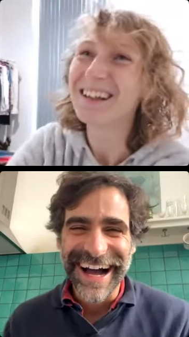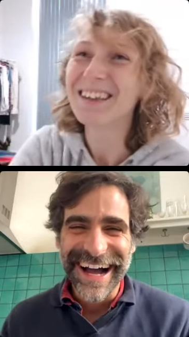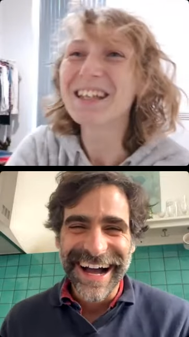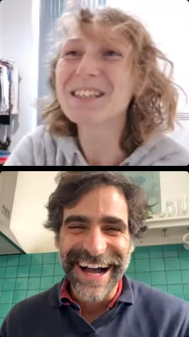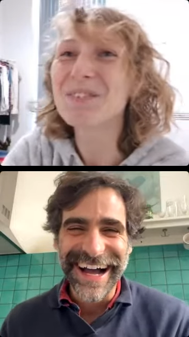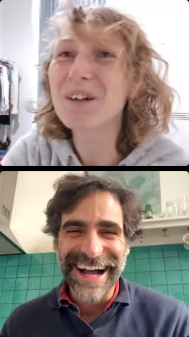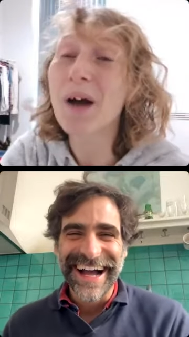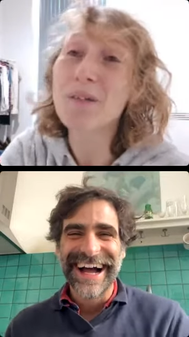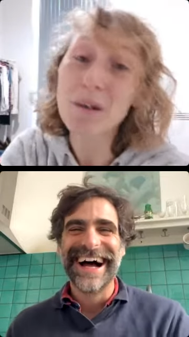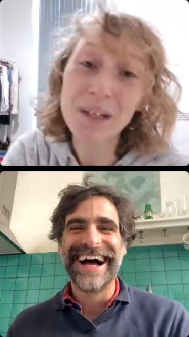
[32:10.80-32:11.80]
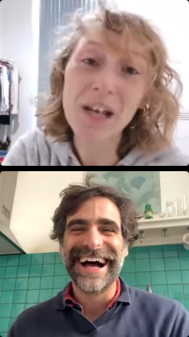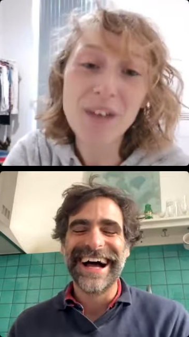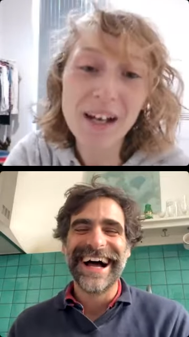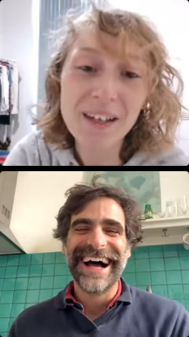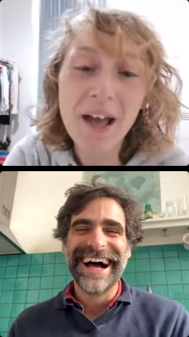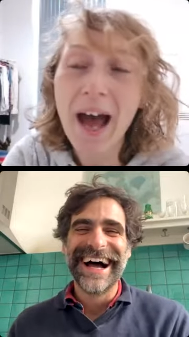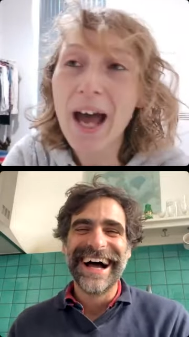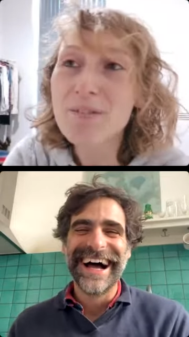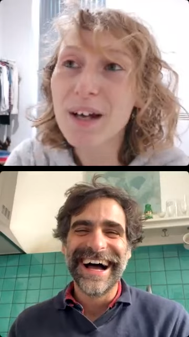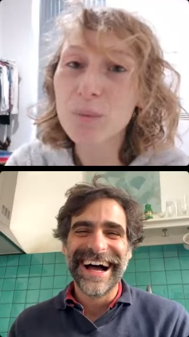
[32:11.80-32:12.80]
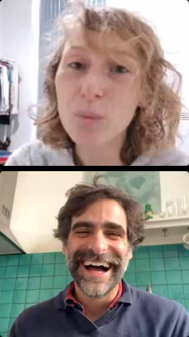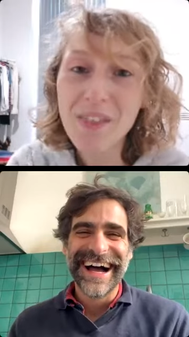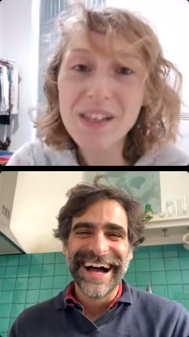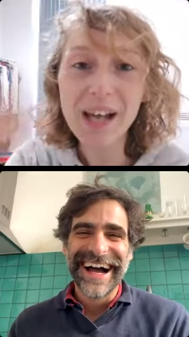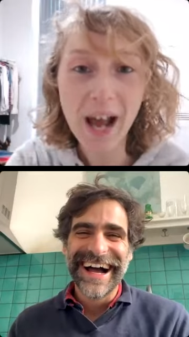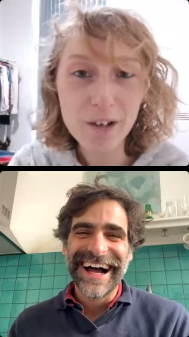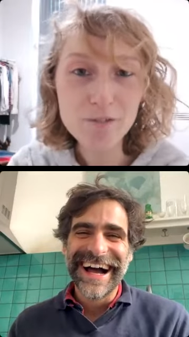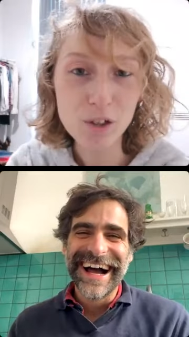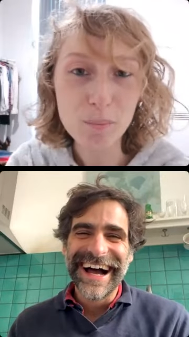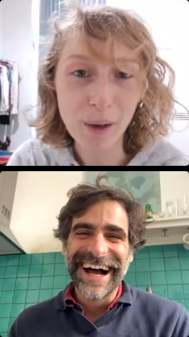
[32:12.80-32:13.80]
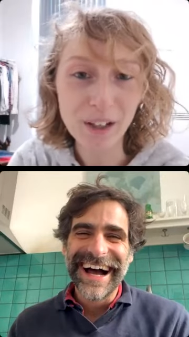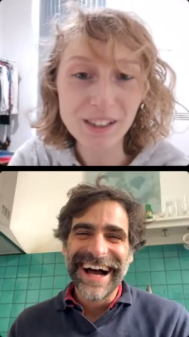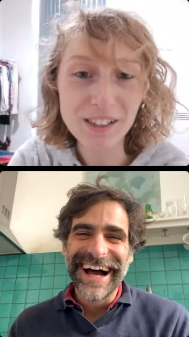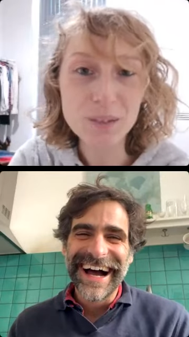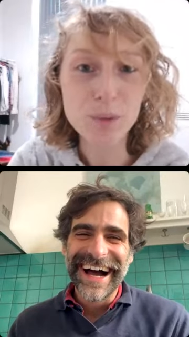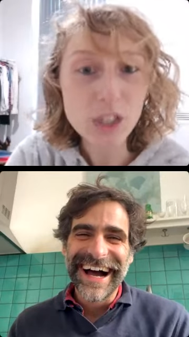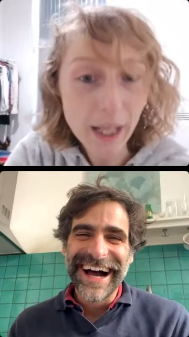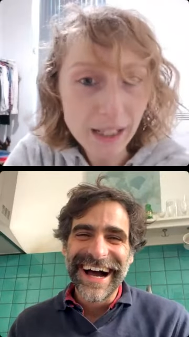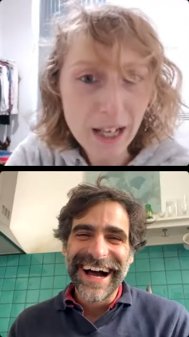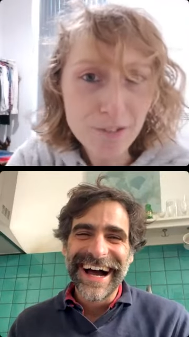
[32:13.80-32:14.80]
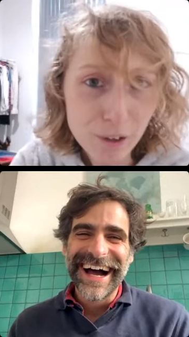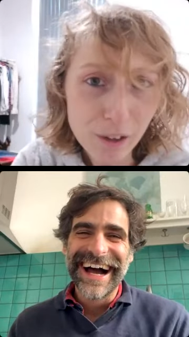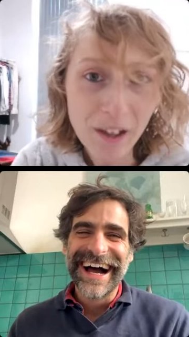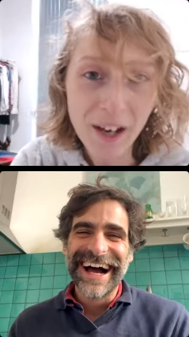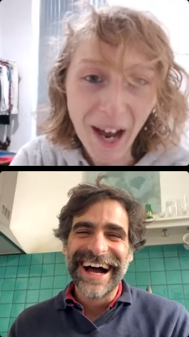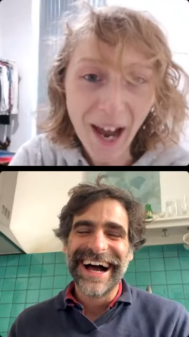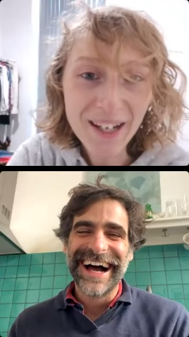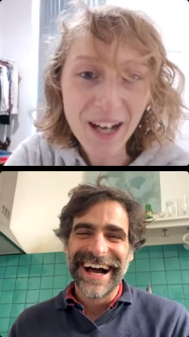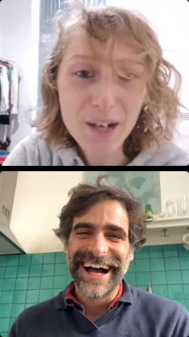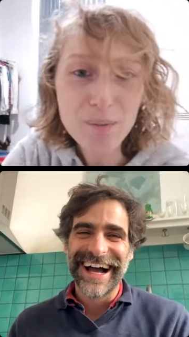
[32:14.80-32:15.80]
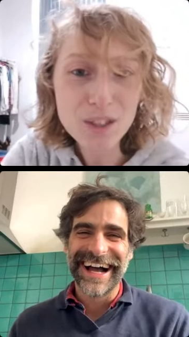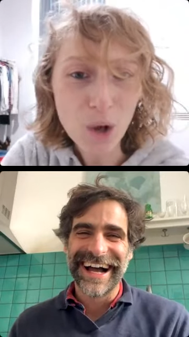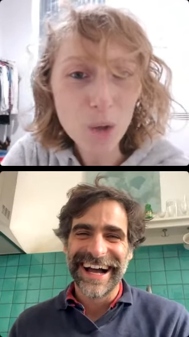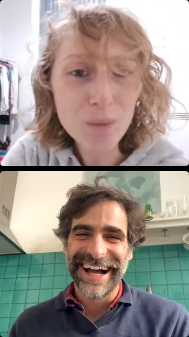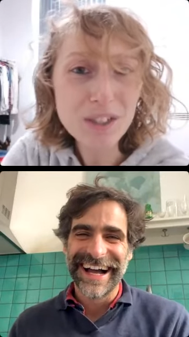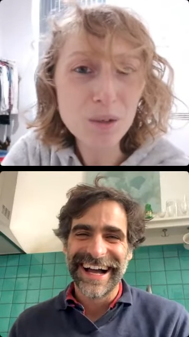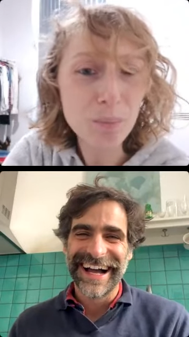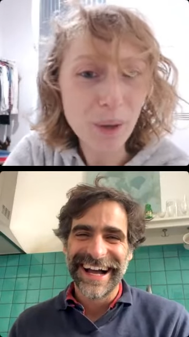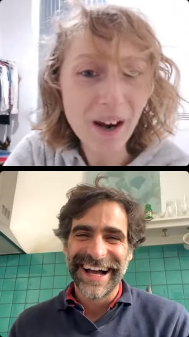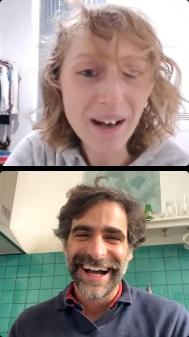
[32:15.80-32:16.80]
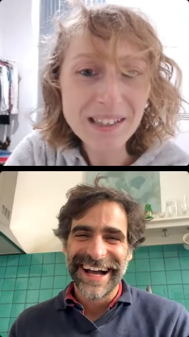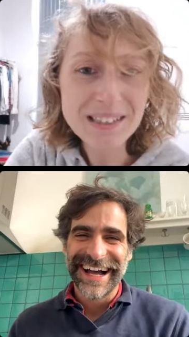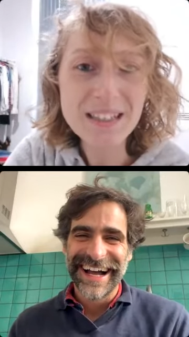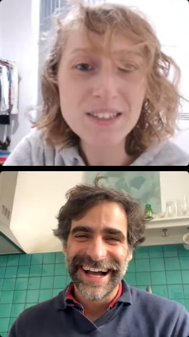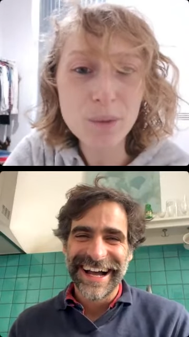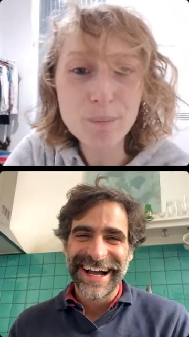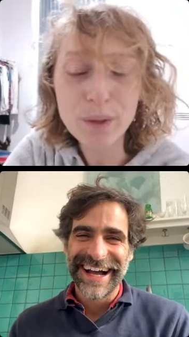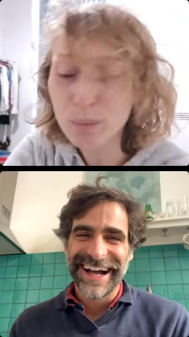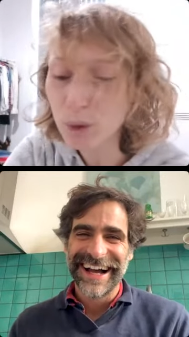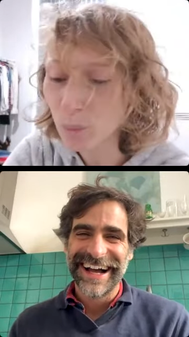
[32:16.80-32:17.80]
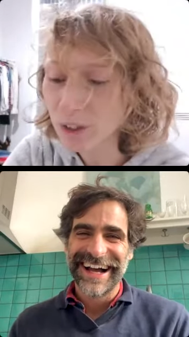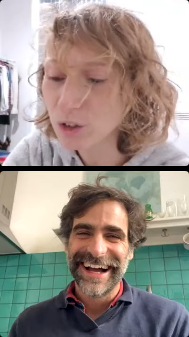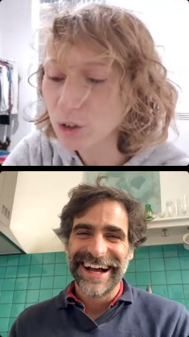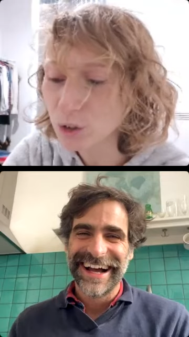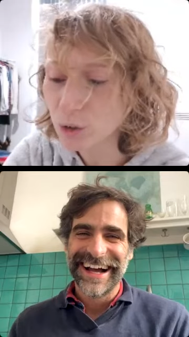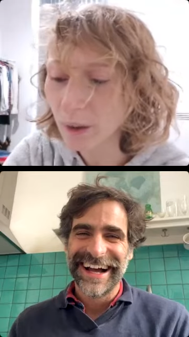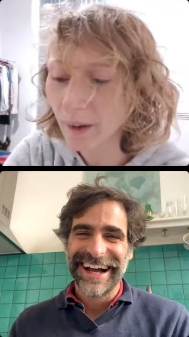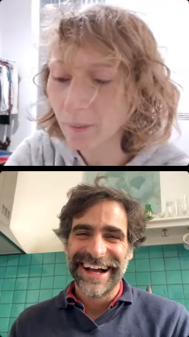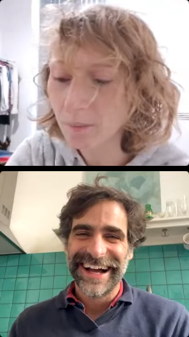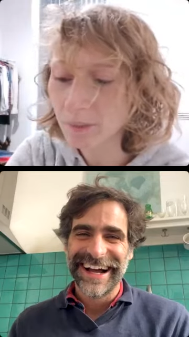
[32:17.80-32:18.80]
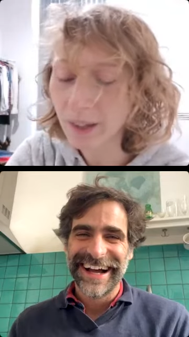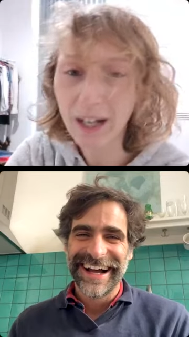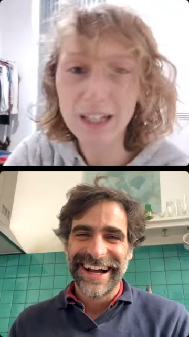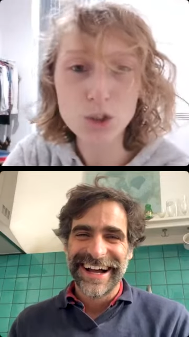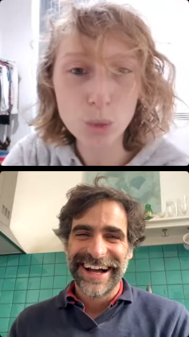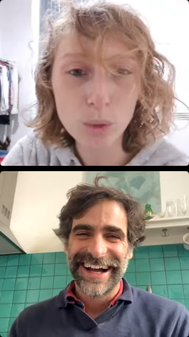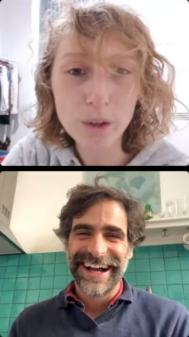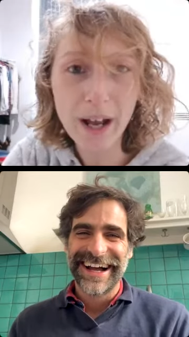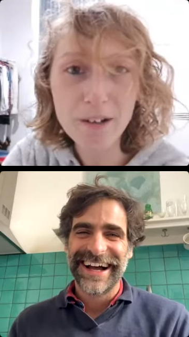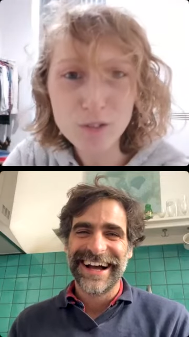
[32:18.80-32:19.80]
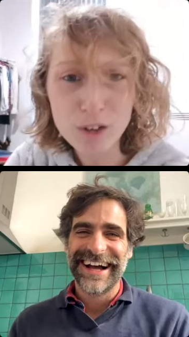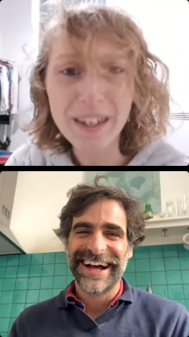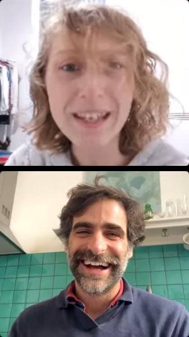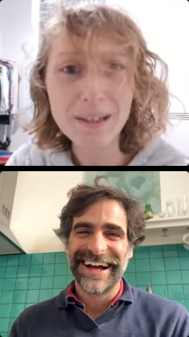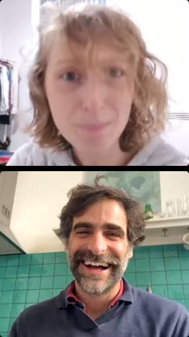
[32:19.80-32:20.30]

Speaker 1: That's fair. I mean, I've had wedding after parties, which I never. I was always surprised that someone would want to do a tour after they get